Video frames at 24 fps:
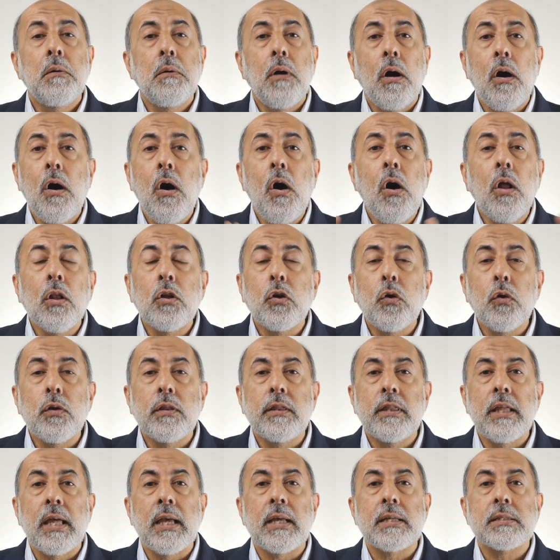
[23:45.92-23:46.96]
All good
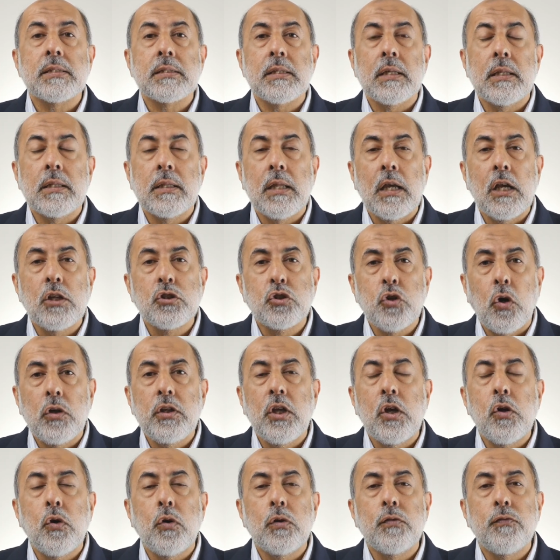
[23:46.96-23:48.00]
things, the enjoining good,